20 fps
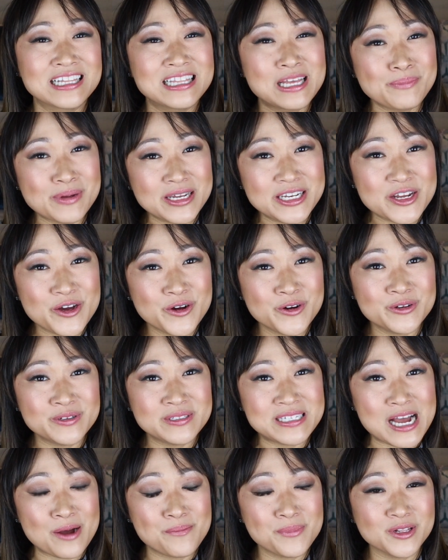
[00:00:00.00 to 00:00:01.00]
Let me
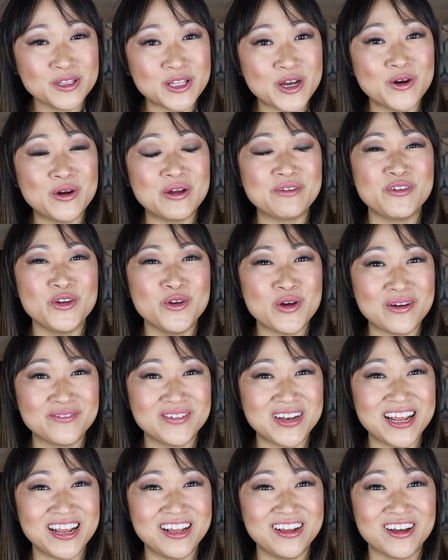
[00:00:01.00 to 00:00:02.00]
know down below if you
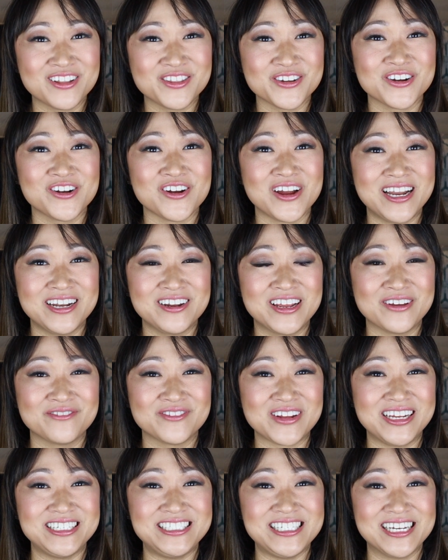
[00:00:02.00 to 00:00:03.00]
have any other great
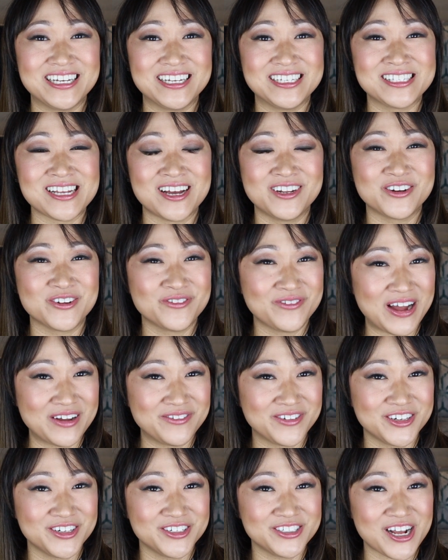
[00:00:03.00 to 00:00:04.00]
gift ideas under
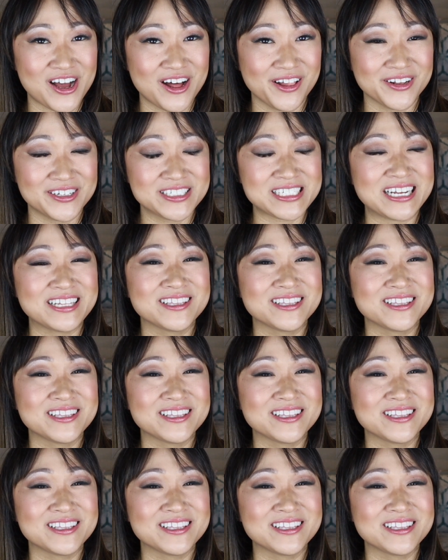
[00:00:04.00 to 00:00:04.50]
$500.